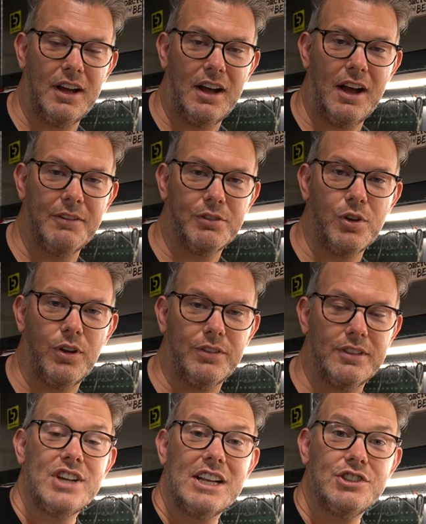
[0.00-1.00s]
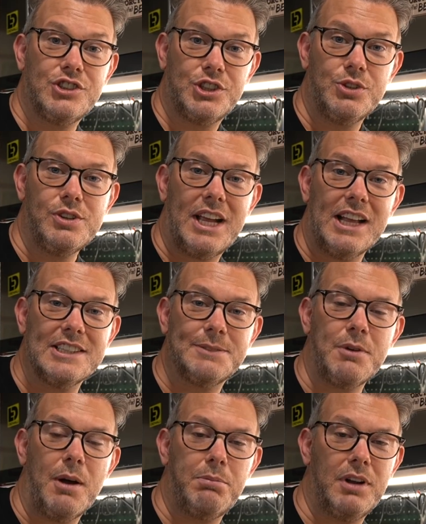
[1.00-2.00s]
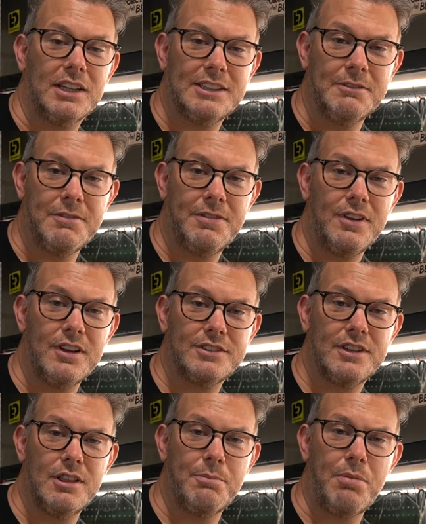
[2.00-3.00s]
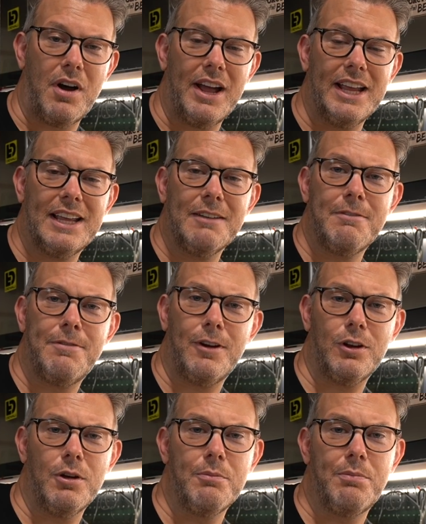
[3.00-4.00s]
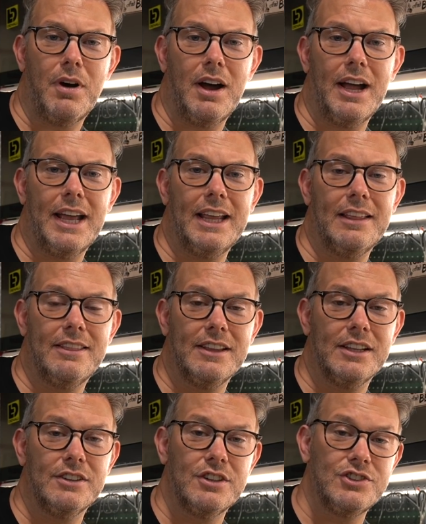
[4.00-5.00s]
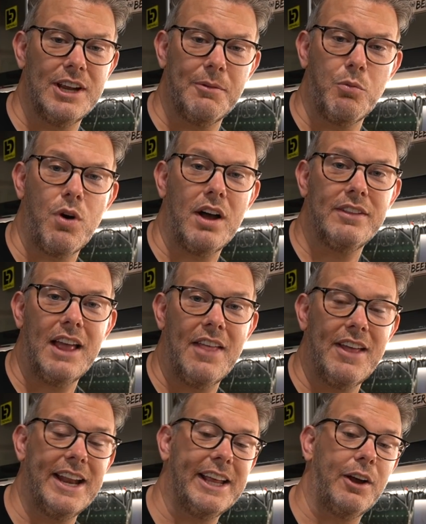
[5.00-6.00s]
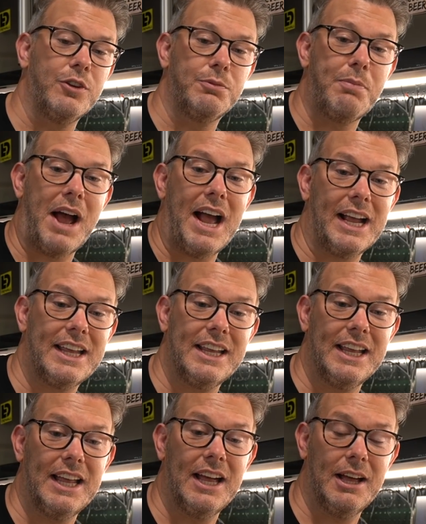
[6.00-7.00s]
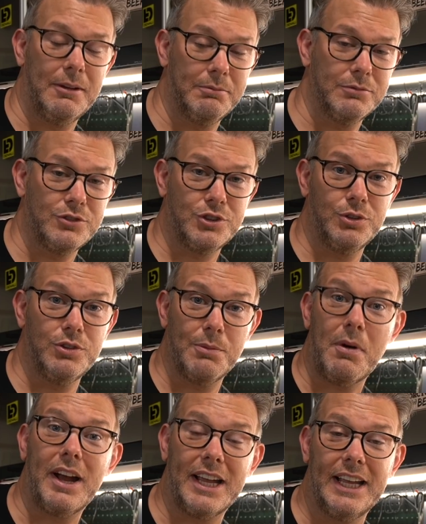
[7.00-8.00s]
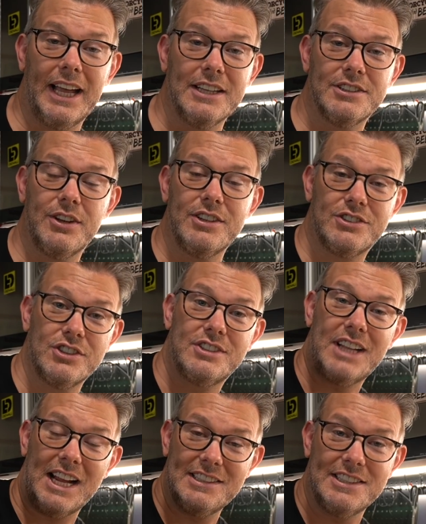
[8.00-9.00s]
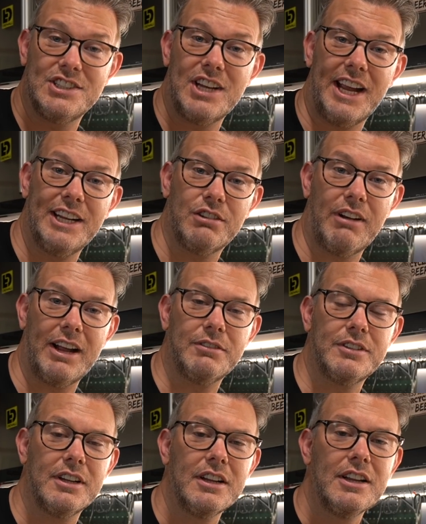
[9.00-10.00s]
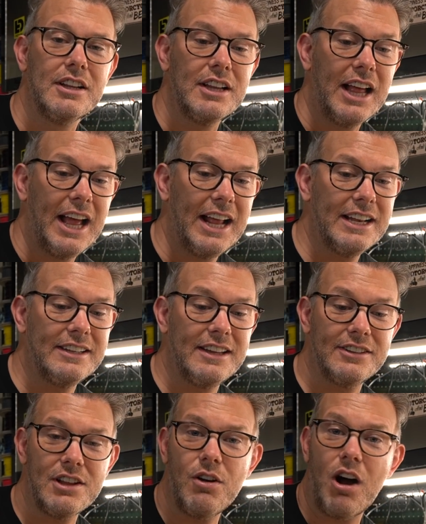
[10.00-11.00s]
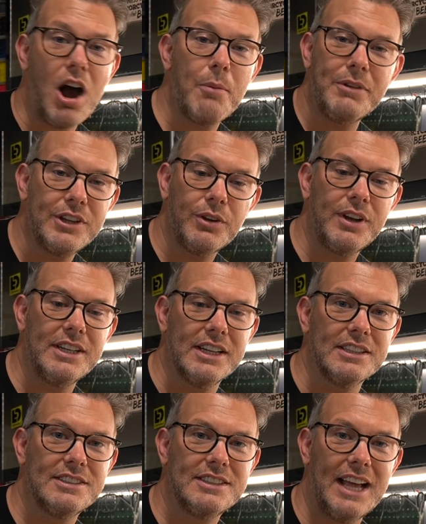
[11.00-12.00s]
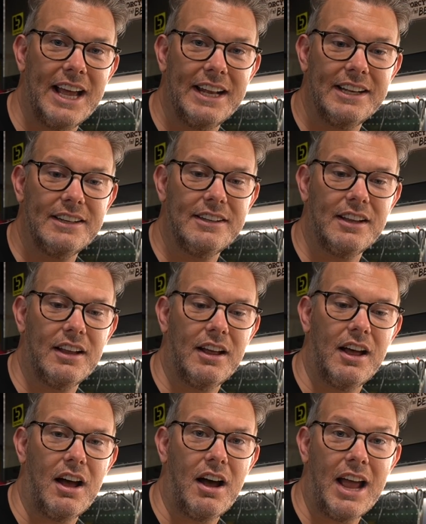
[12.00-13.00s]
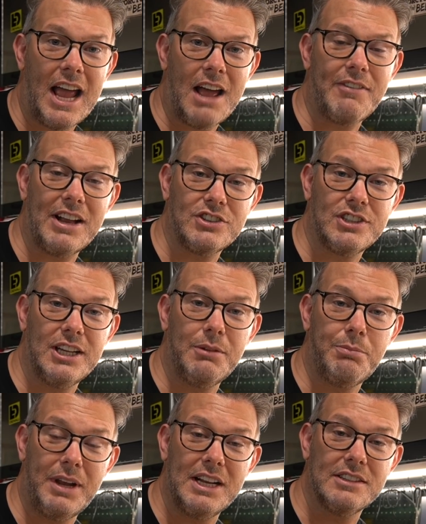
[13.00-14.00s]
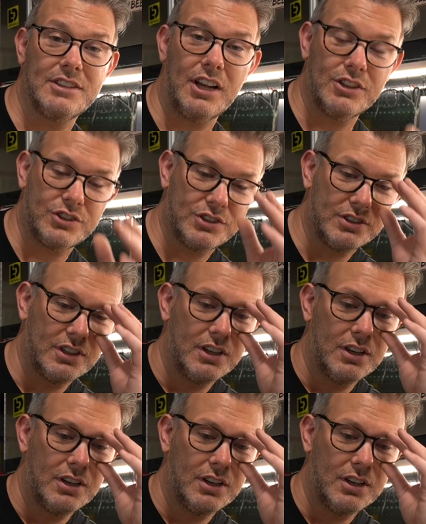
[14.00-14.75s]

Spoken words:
I've got Gen 2 Cansmart plugged in first to the bike, followed by the Gen 1, and then it goes back to the bike again. So it's just daisy chained around. And there's no harm in doing this. And I have actually been in touch,